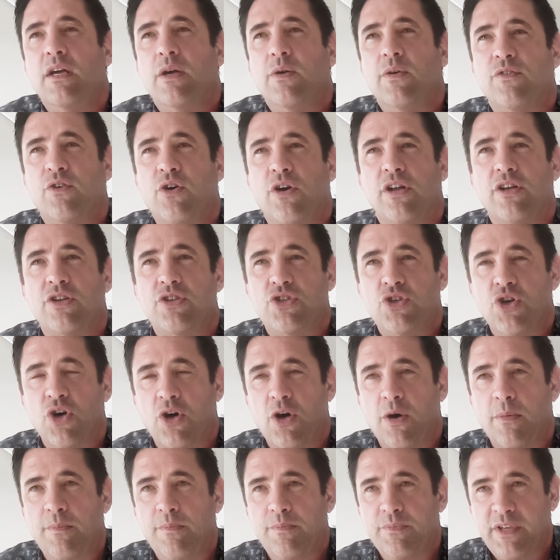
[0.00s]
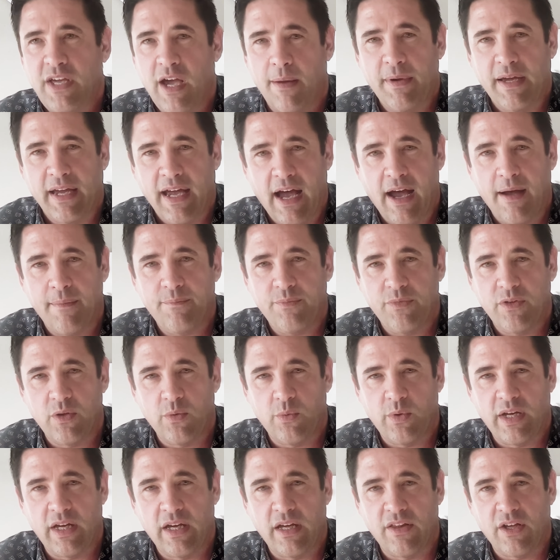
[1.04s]
We've got a job coming up
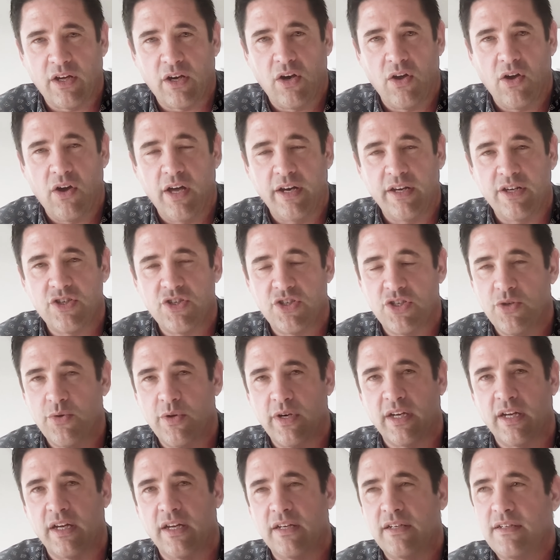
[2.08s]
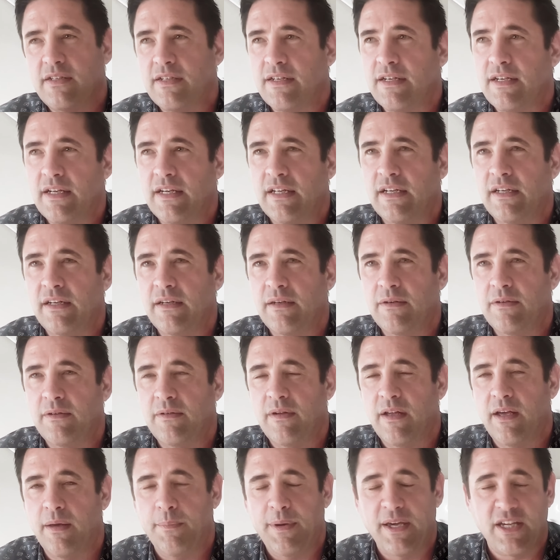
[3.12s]
where the client is doing it in
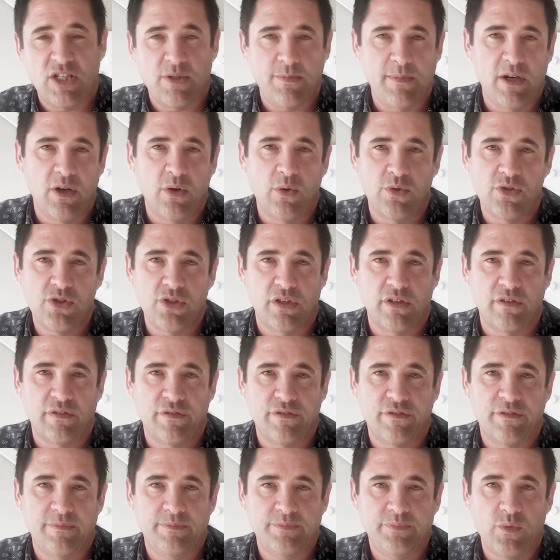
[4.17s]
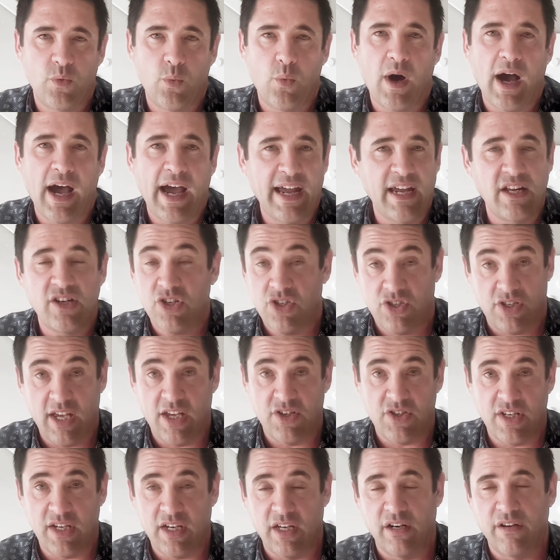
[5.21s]
a piecemeal sort of way, just
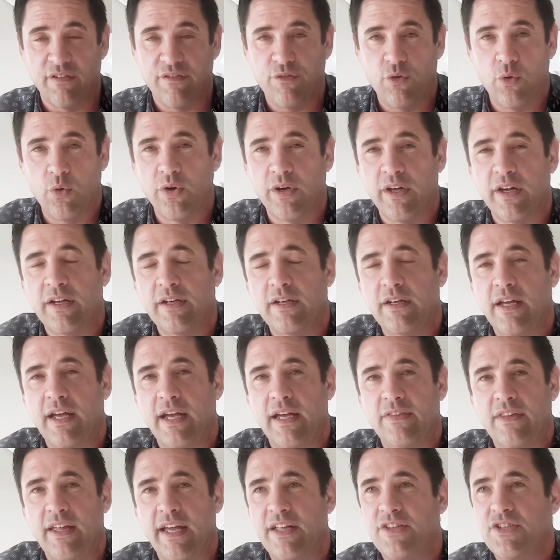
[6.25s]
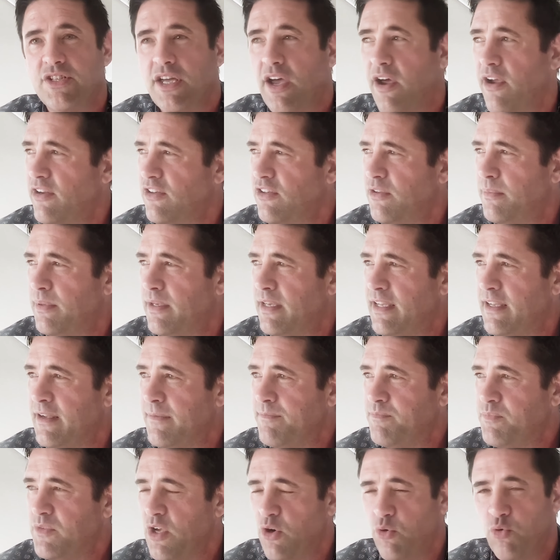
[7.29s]
as he can afford it, and that's going to
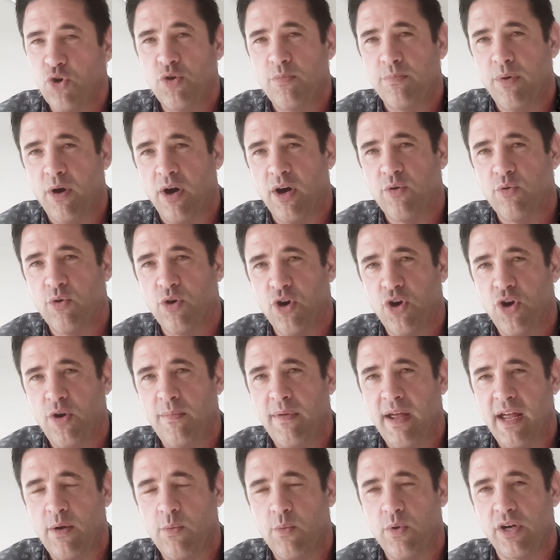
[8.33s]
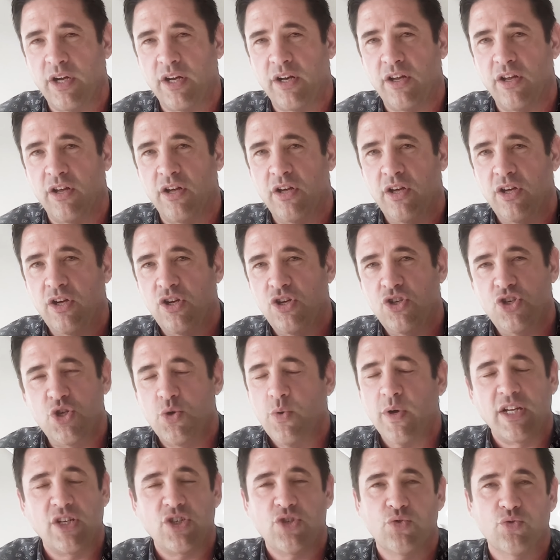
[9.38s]
be room by room, and we're going to
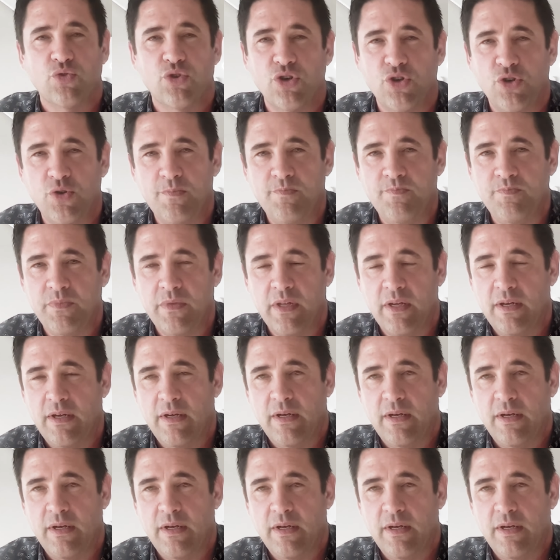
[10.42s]
do each room,